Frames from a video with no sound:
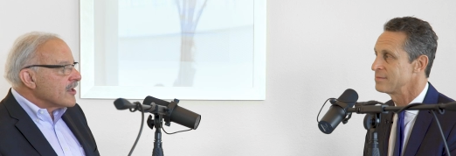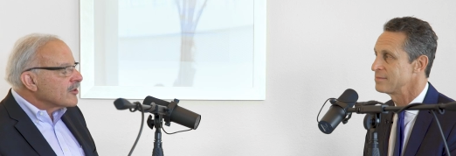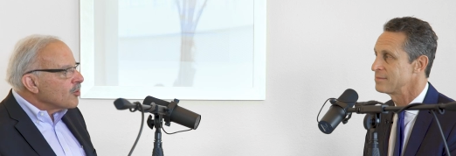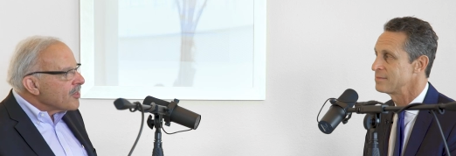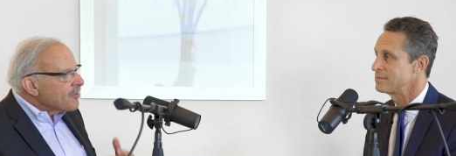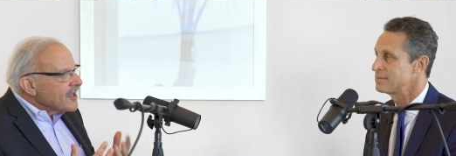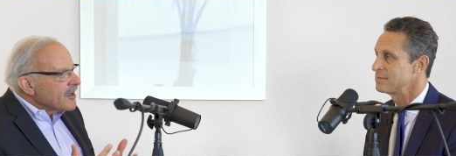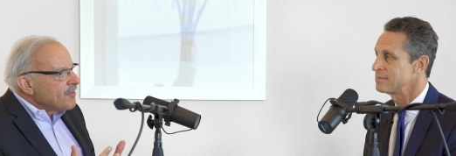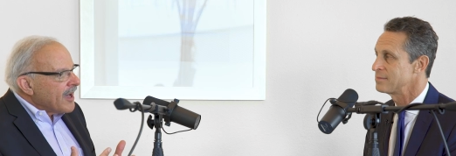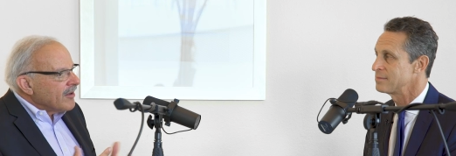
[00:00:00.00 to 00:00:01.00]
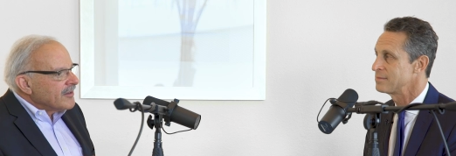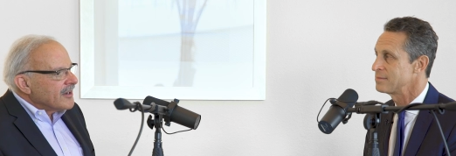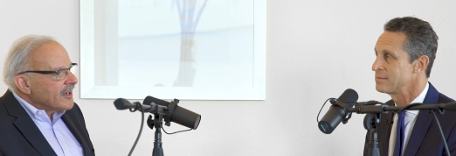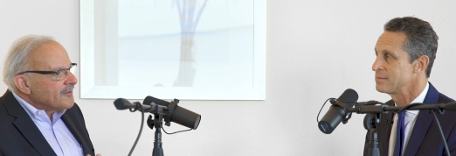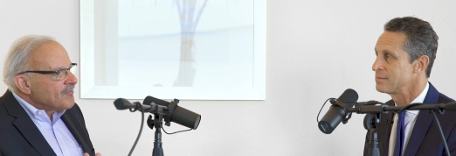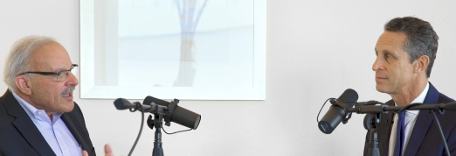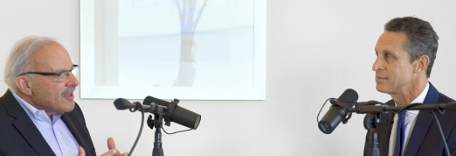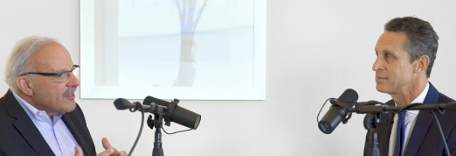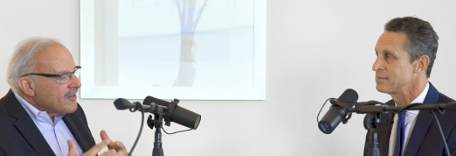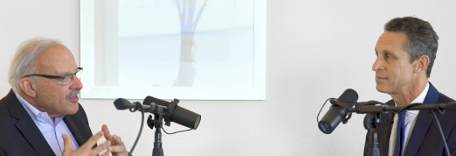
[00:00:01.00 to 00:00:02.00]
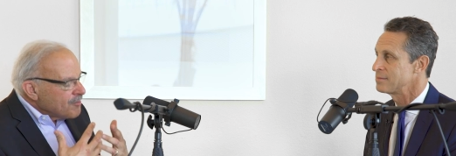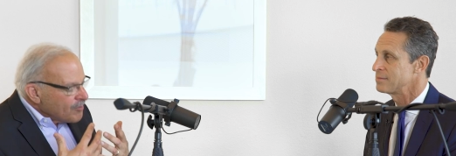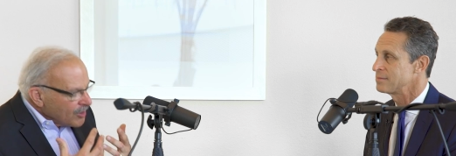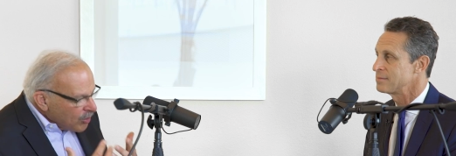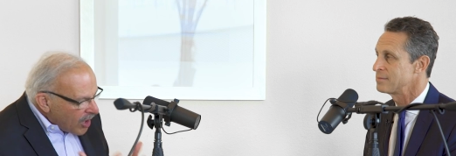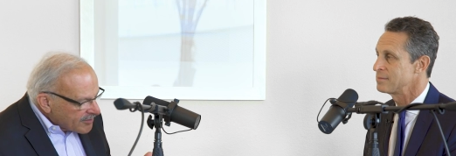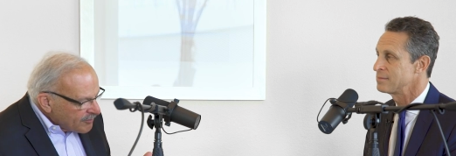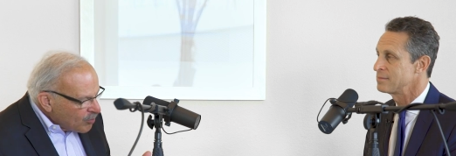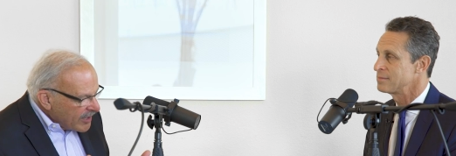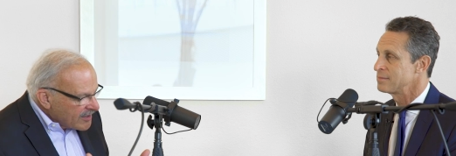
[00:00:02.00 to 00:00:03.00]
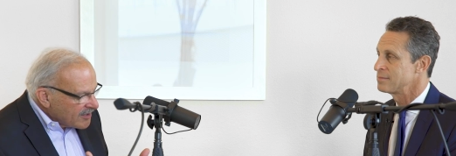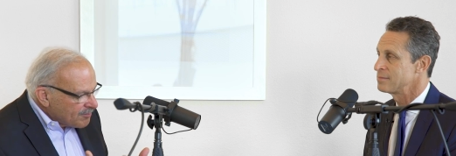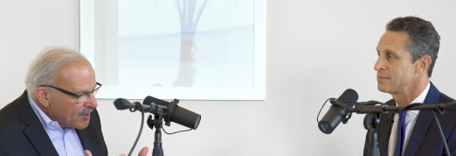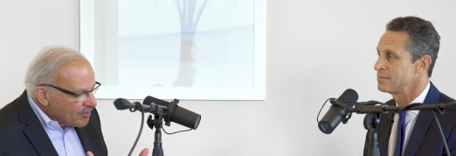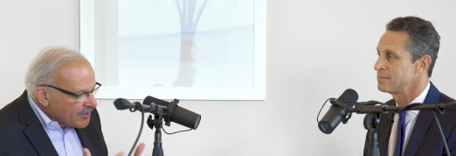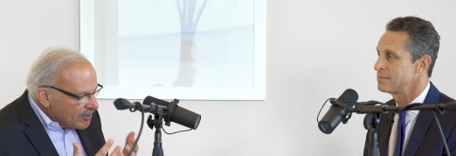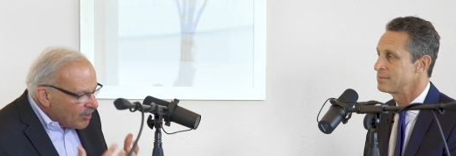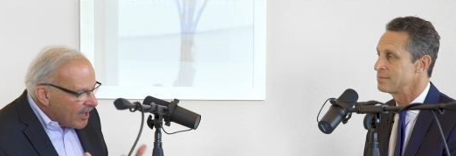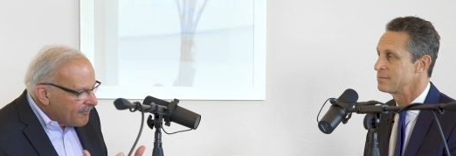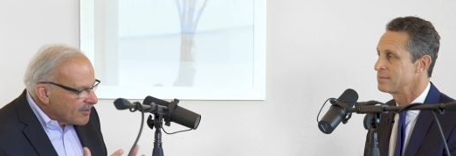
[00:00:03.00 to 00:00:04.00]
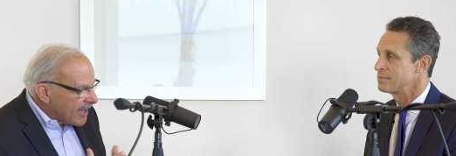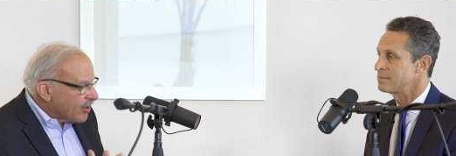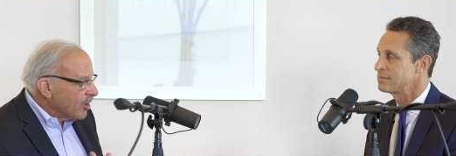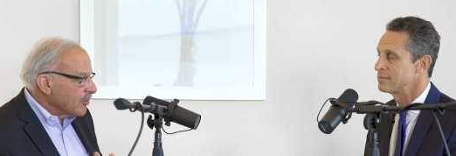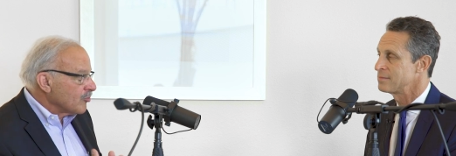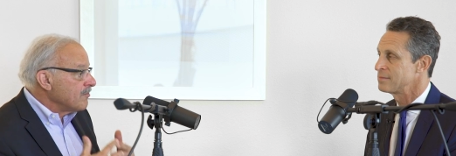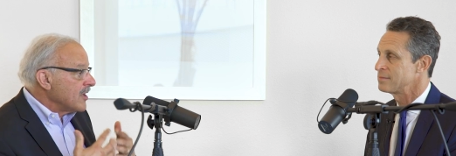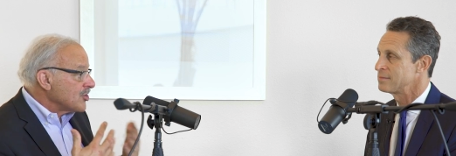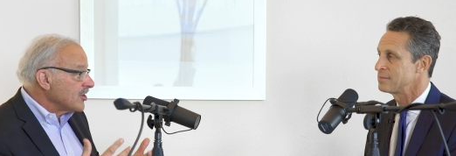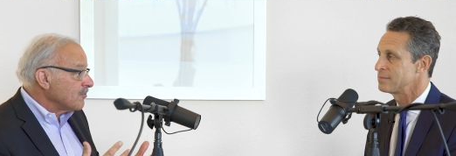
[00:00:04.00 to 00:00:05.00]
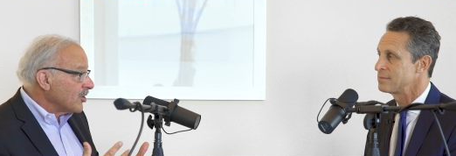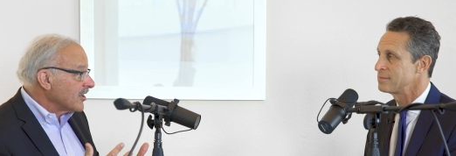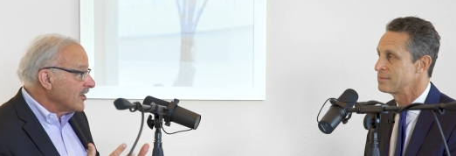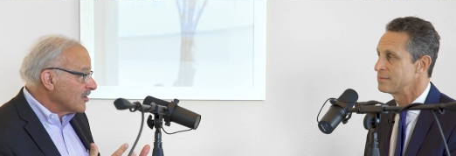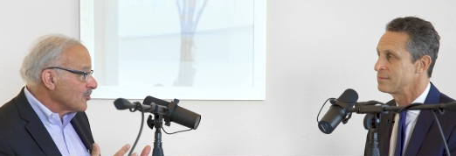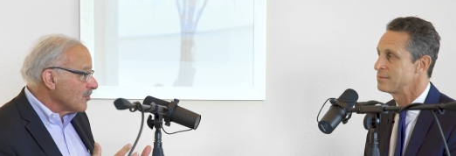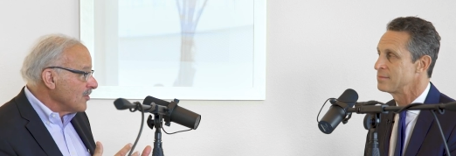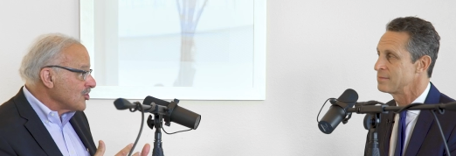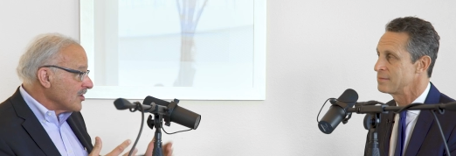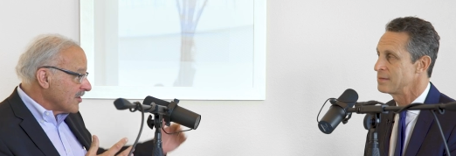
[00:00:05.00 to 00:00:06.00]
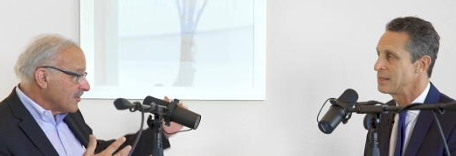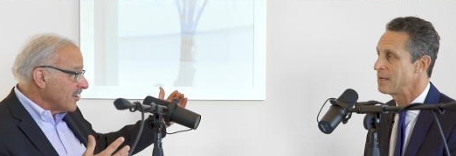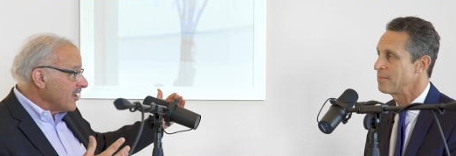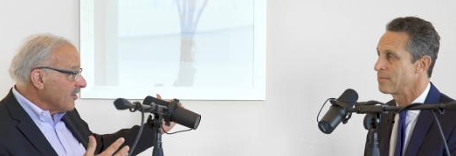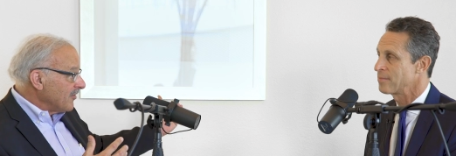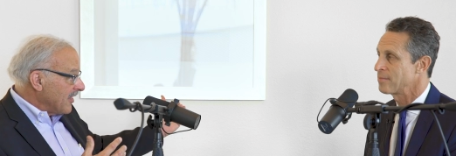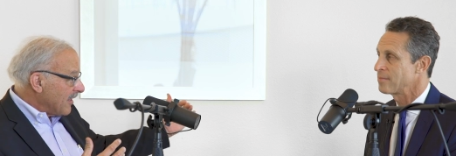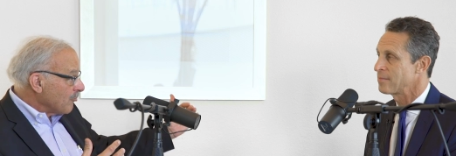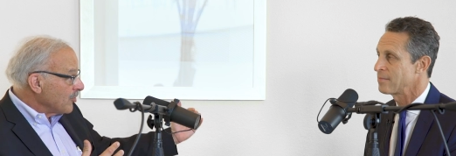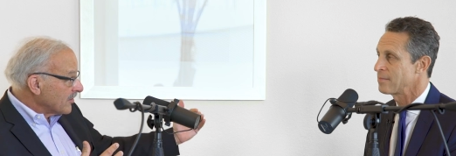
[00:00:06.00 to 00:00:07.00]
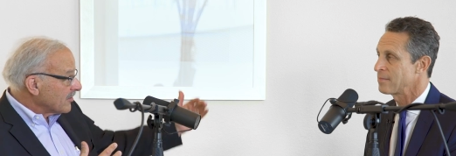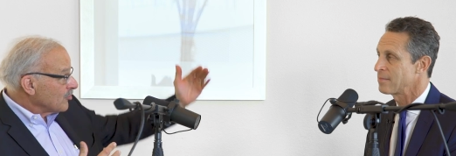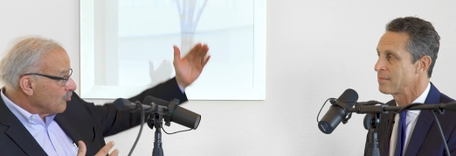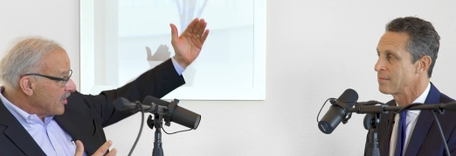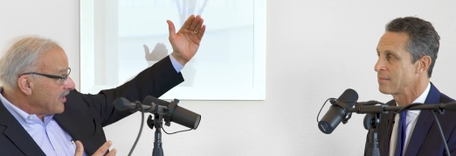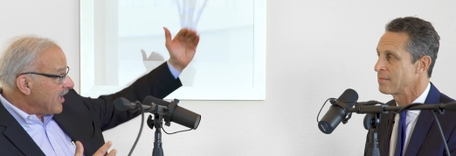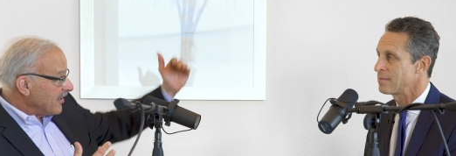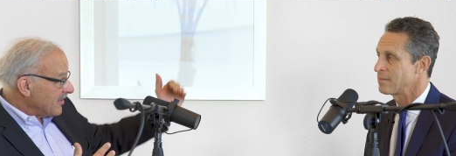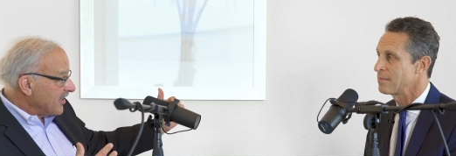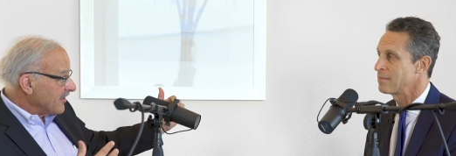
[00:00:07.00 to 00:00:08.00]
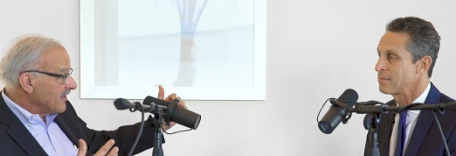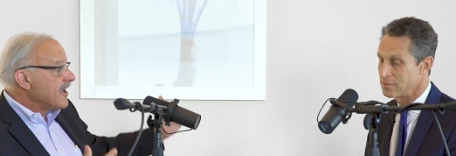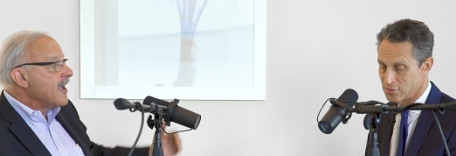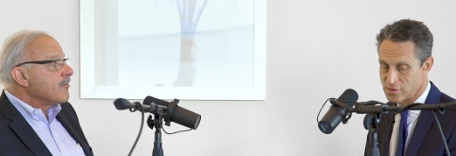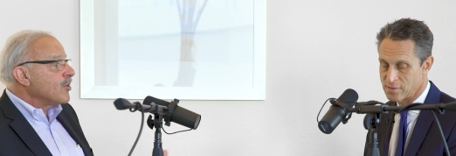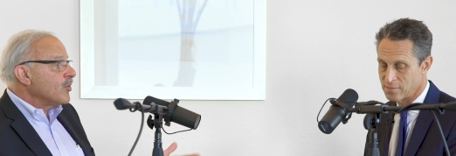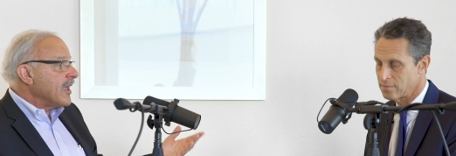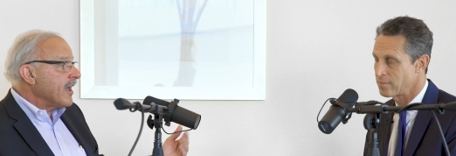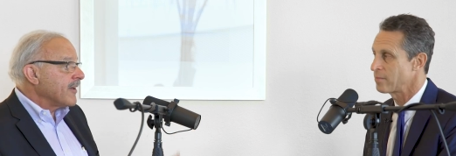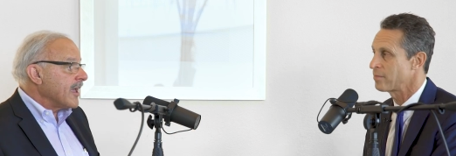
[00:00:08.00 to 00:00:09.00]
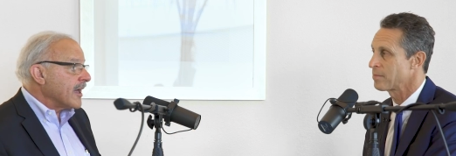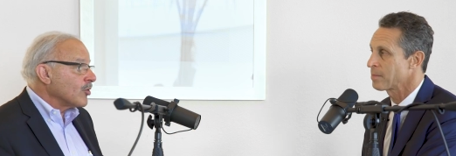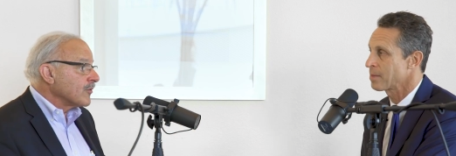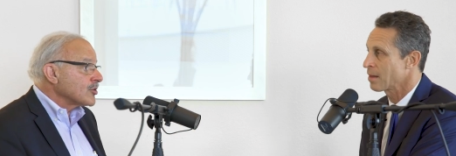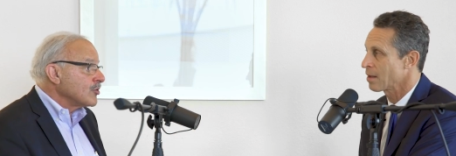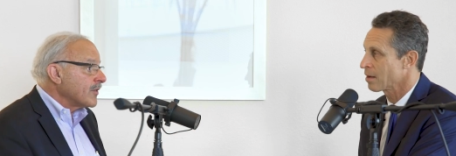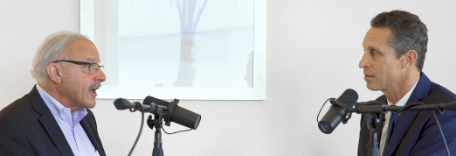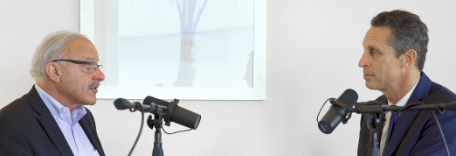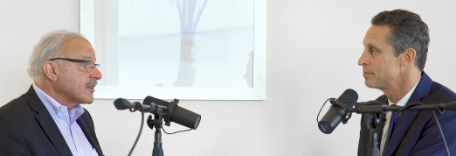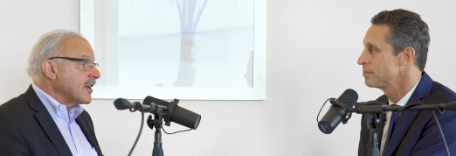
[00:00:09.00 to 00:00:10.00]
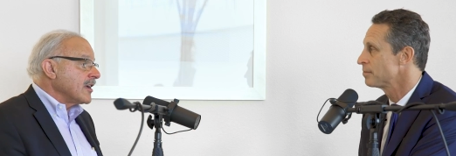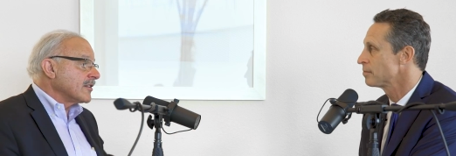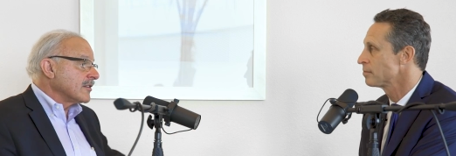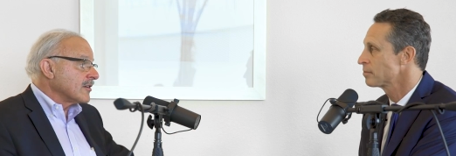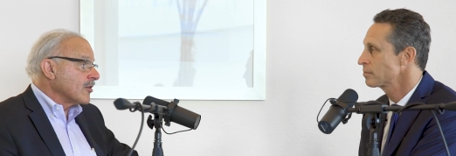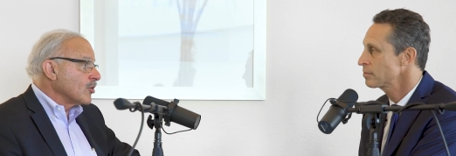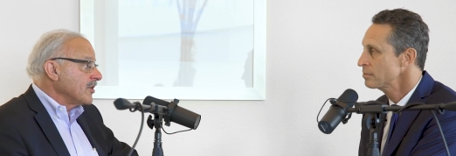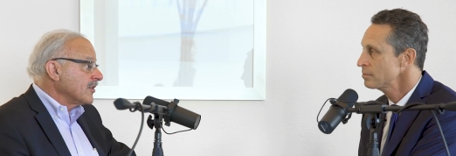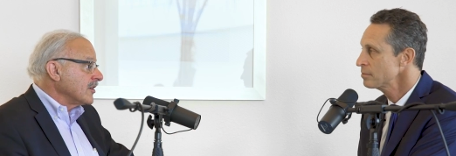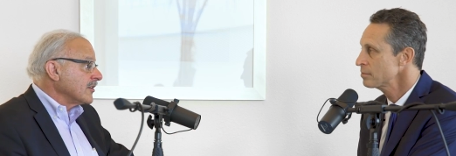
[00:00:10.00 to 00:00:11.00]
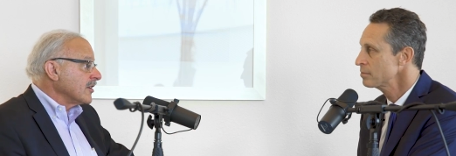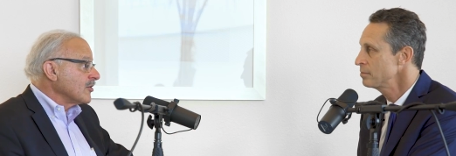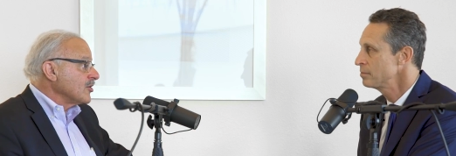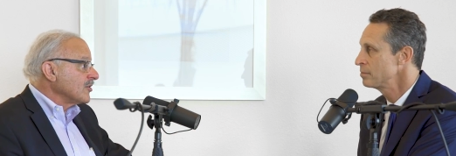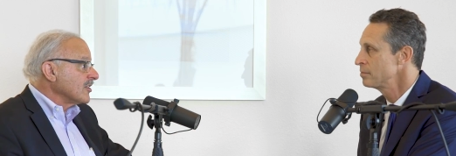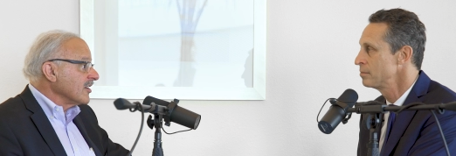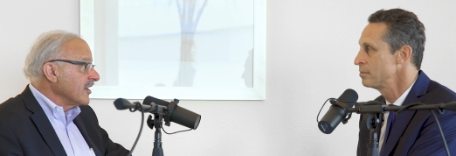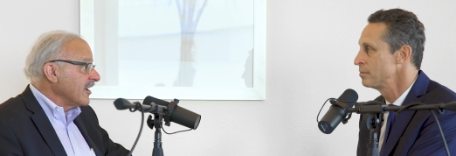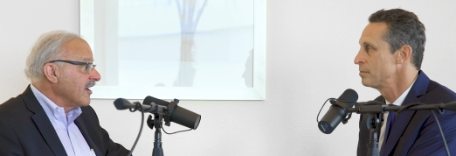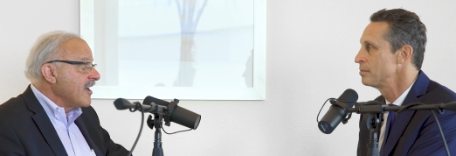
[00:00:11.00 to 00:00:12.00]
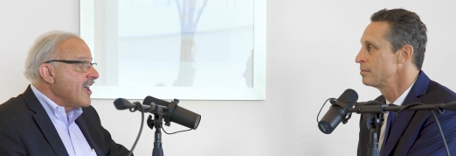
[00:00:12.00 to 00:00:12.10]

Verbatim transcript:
Speaker 1: So the thing about uh, the, the, loss of weight in these people is so obvious. I call it remission, putting it into remission because yeah. they are at risk to regain again. Sure. But we have had over 2,000 cases in our obesity center at UCLA,